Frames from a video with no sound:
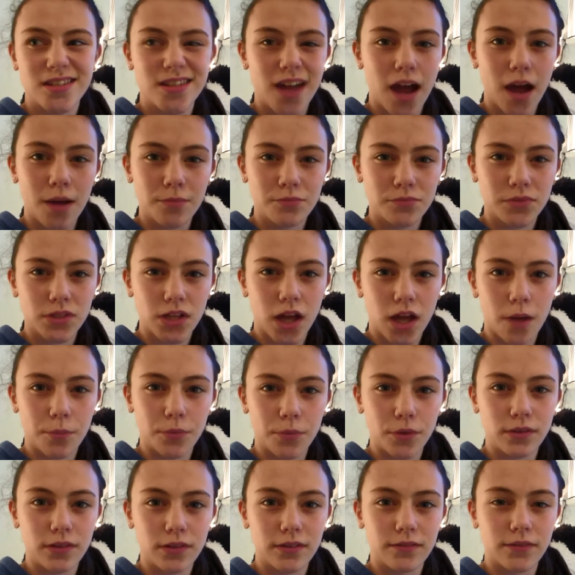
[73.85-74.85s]
dumb to
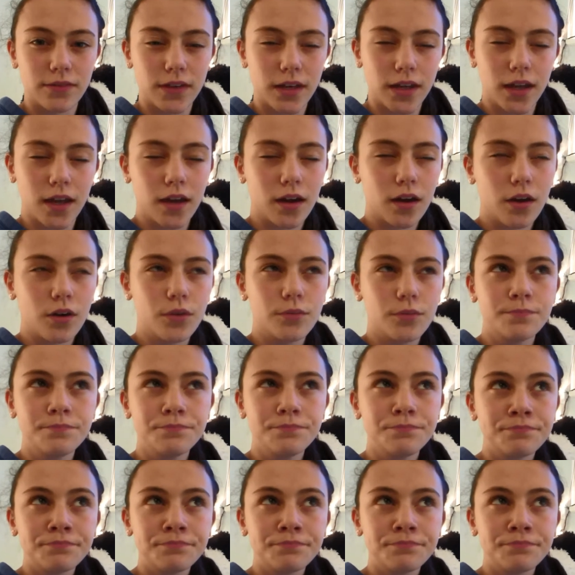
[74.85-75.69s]
upload the video